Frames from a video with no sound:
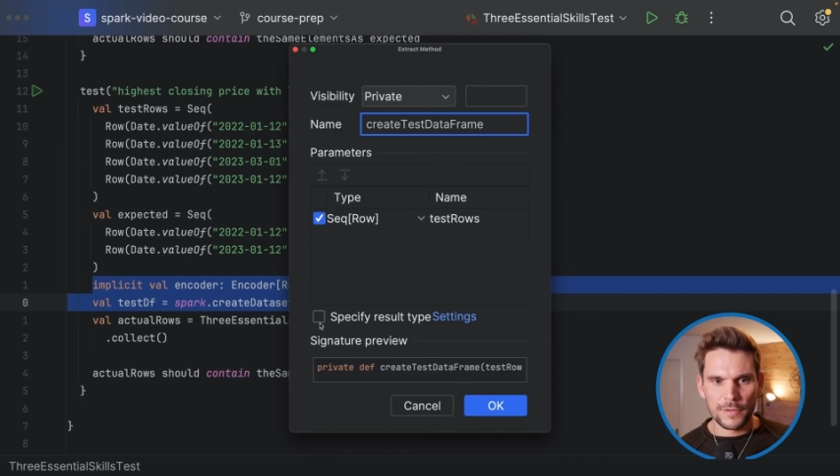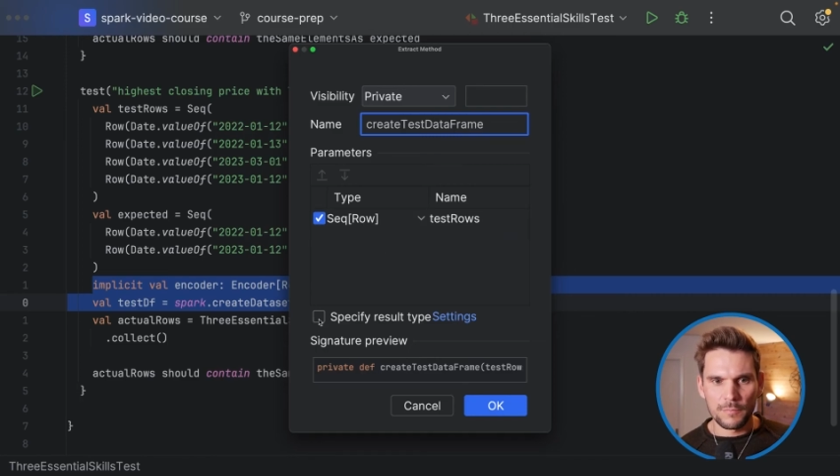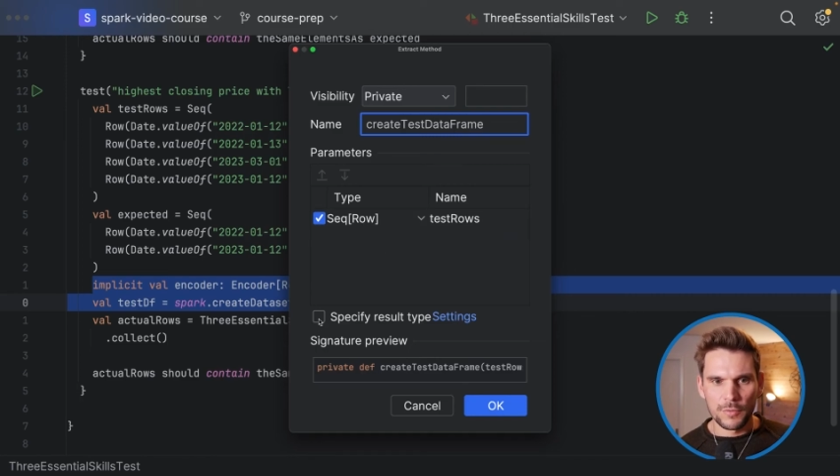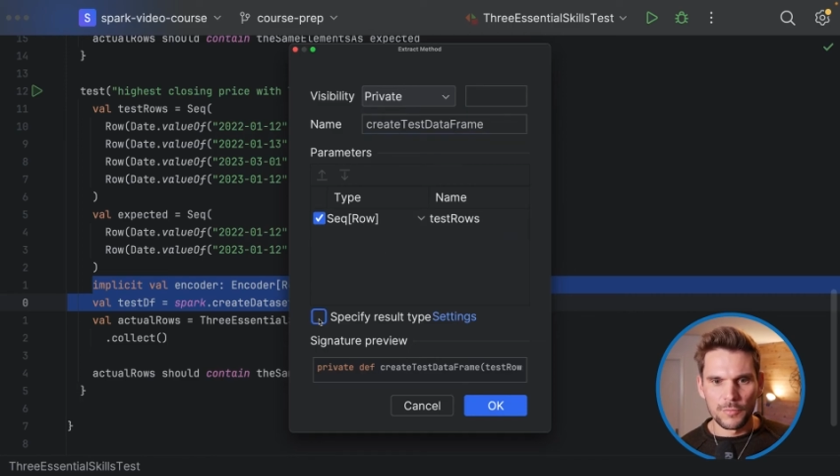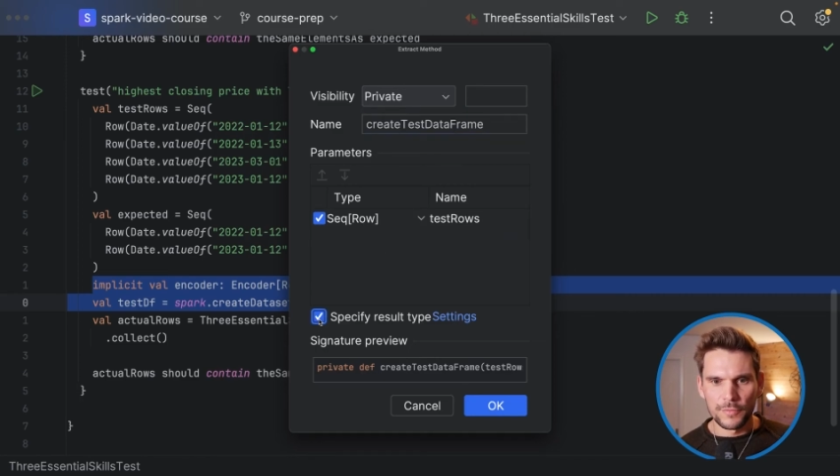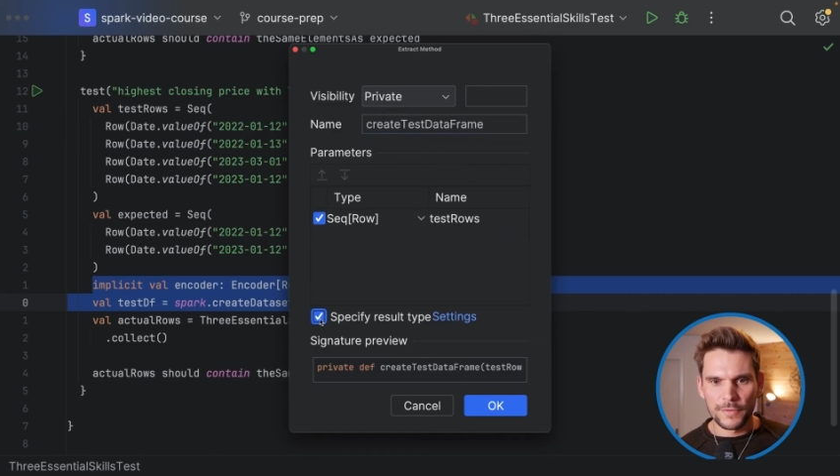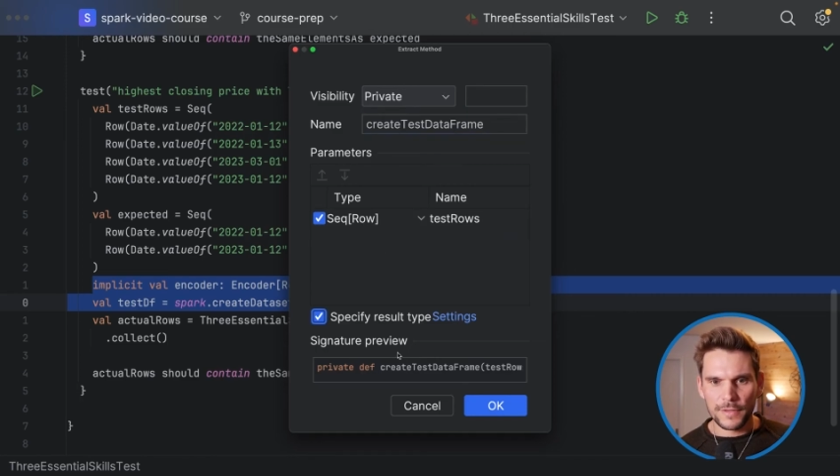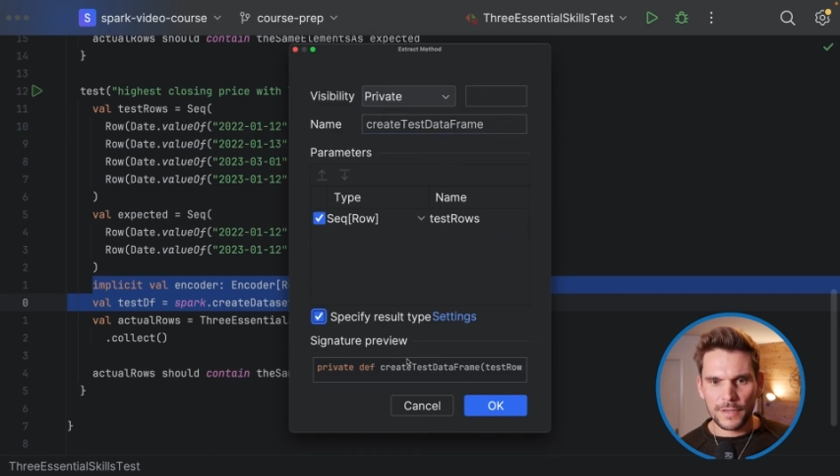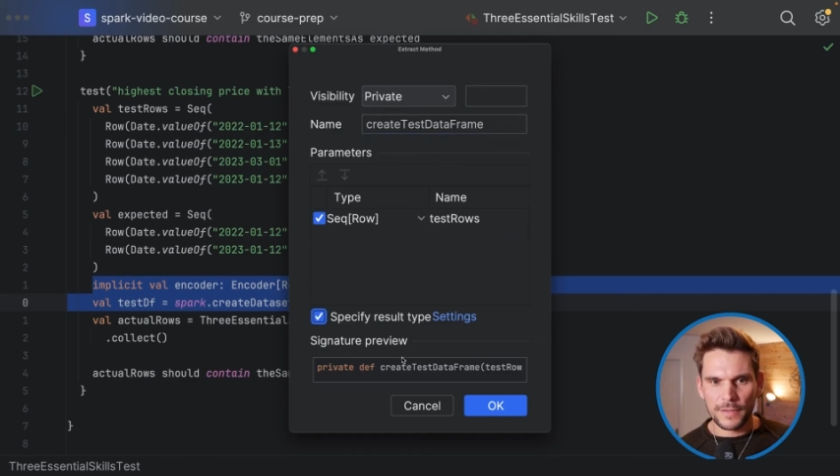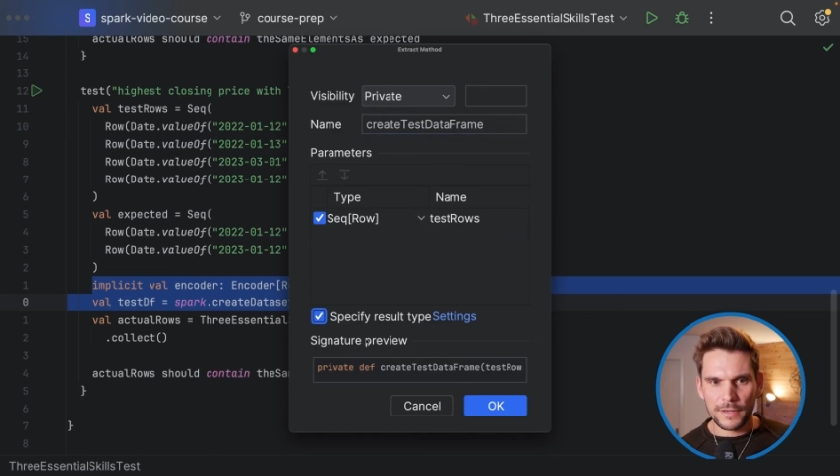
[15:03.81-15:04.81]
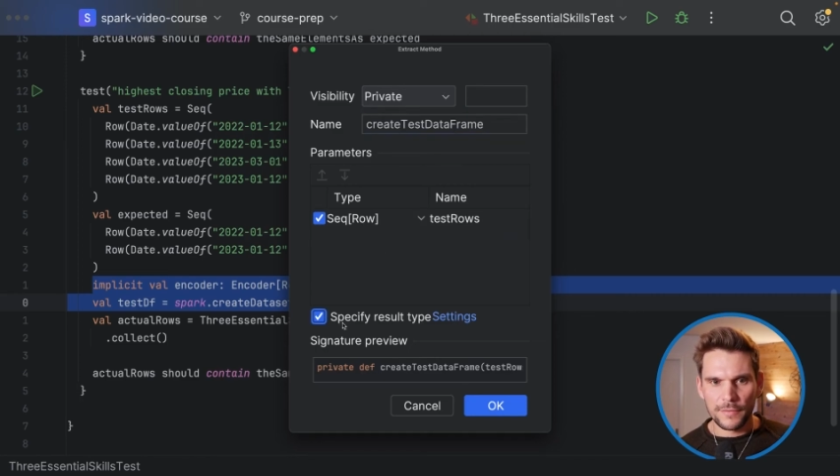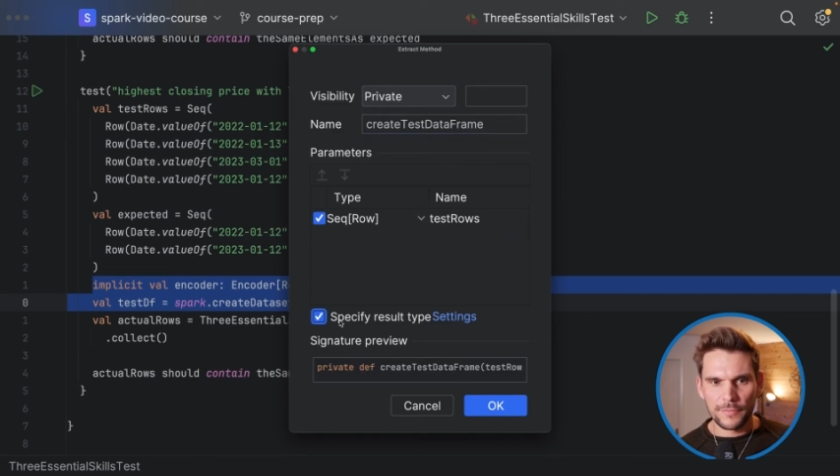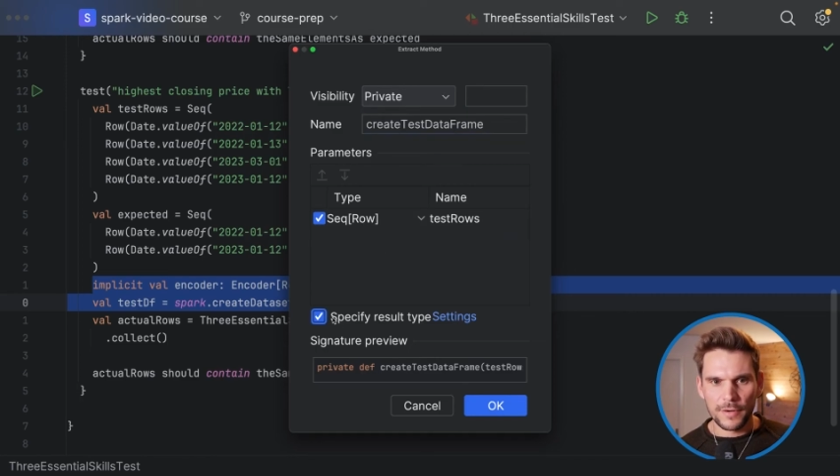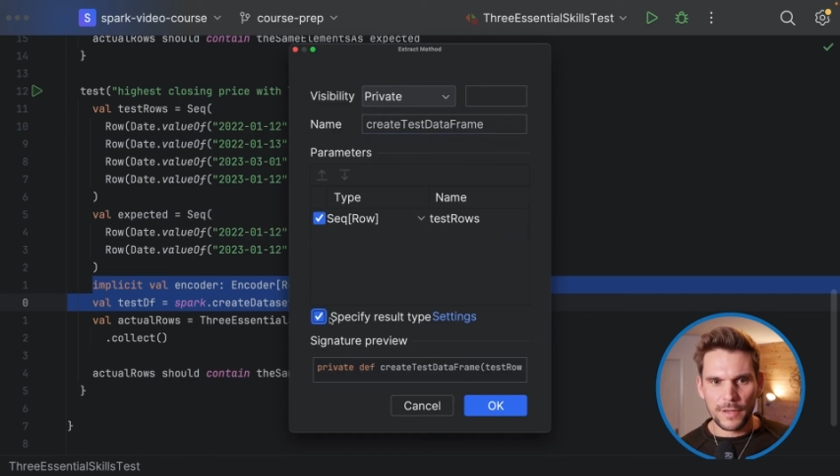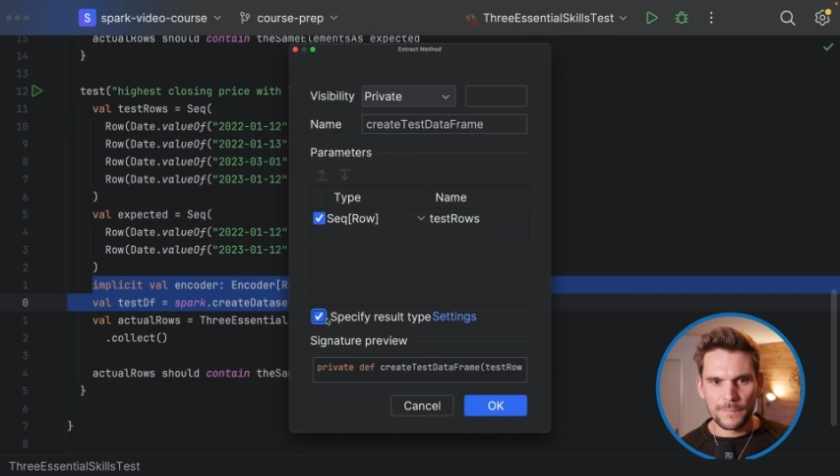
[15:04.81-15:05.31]
and produces a data
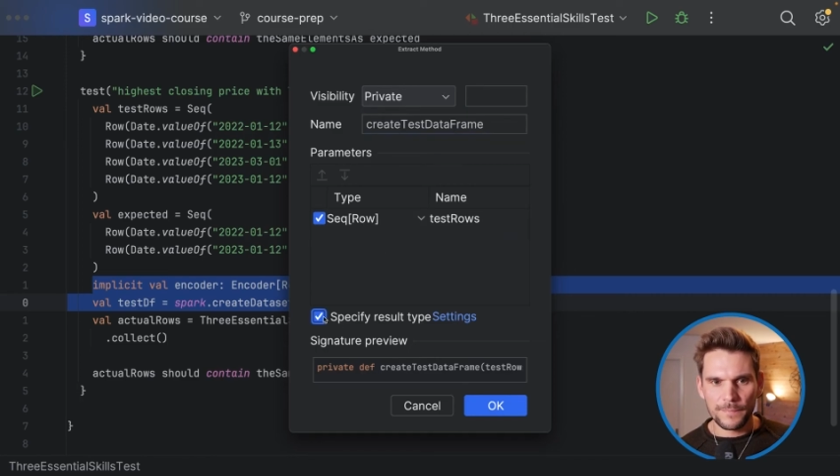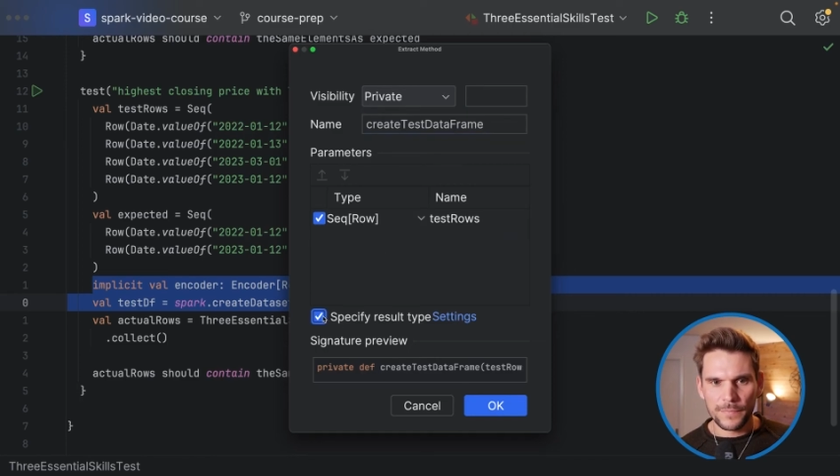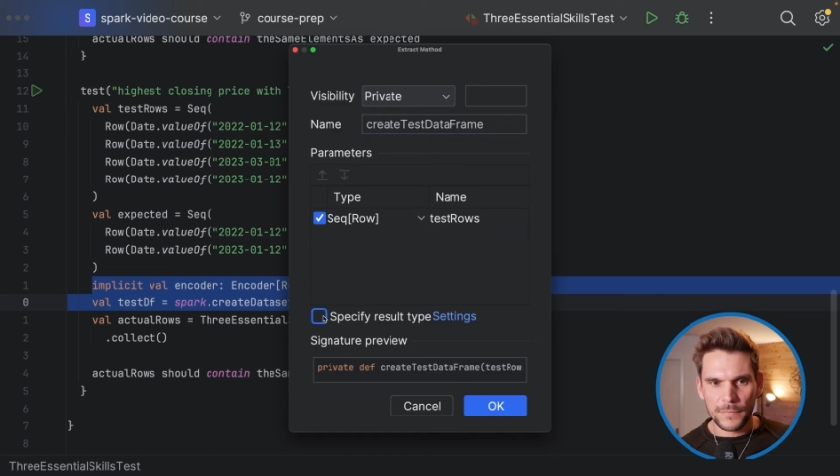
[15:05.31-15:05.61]
frame.